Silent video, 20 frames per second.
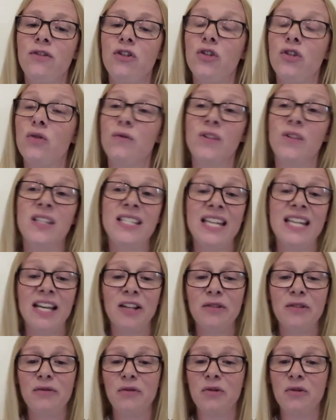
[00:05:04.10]
is over the
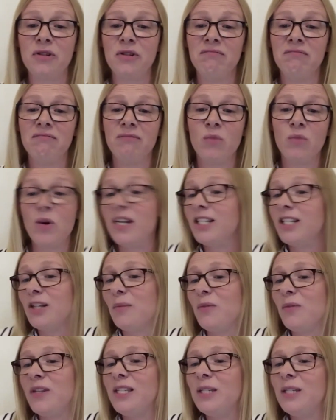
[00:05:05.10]
telephone, wear
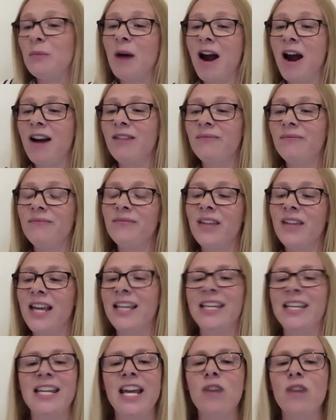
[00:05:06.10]
something smart.
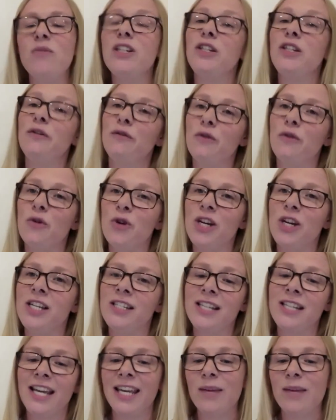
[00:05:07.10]
It can help you to
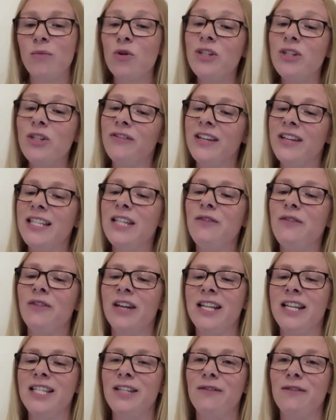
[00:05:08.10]
focus and get motivated for
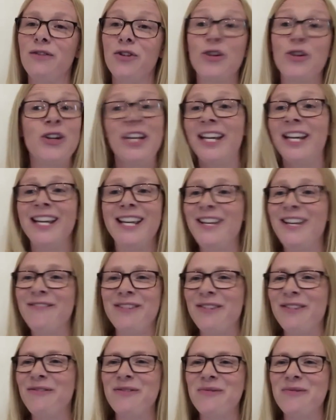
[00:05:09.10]
interview,
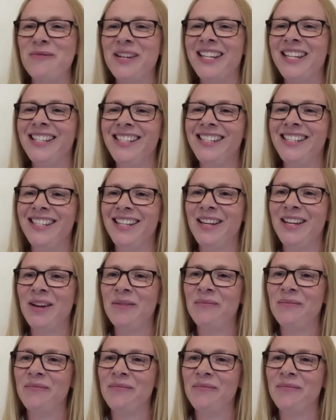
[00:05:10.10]
even if no one can see you.